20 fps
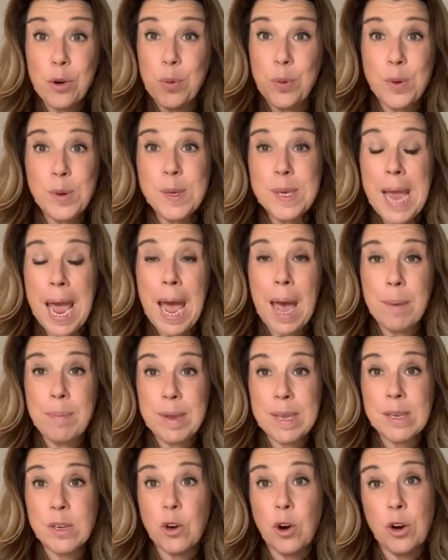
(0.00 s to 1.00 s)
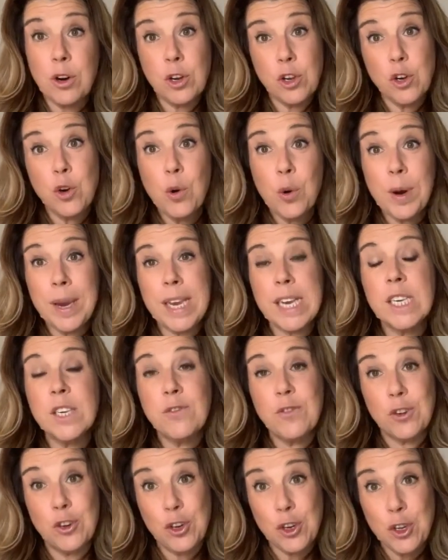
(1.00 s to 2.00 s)
cruise cabins are notorious
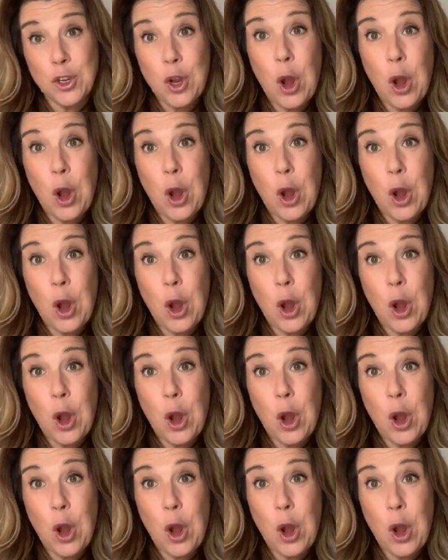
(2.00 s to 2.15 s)
for just